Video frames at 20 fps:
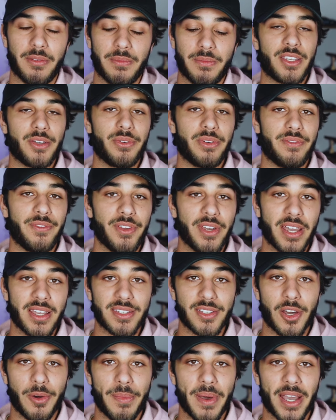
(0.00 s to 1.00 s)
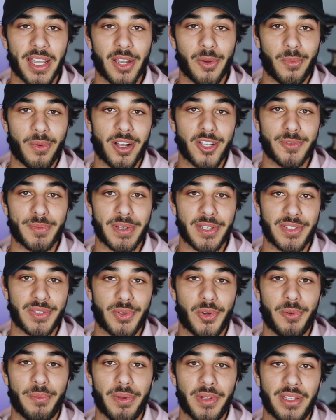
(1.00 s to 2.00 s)
So if you guys go back and watch my
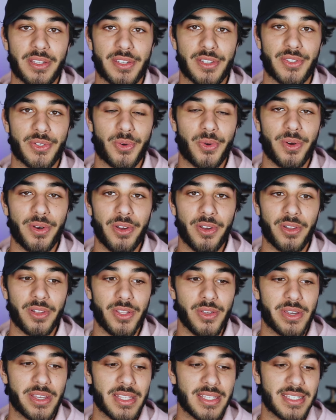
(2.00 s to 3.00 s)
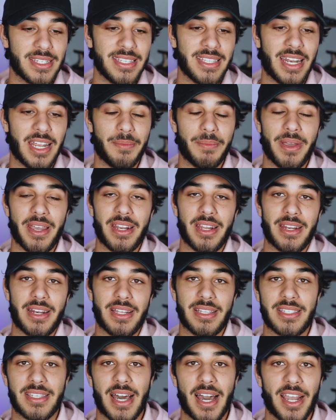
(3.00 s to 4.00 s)
store building tutorial, you can see that I made an
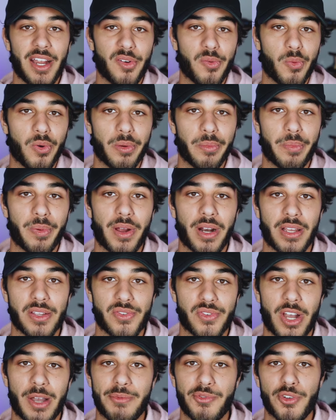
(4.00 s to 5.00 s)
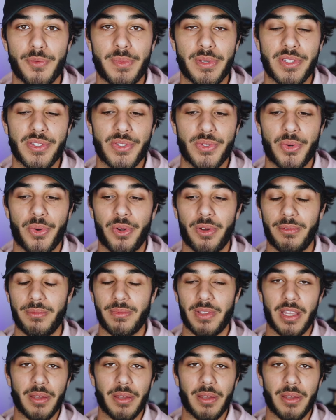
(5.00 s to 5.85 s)
entire one product dropshipping store,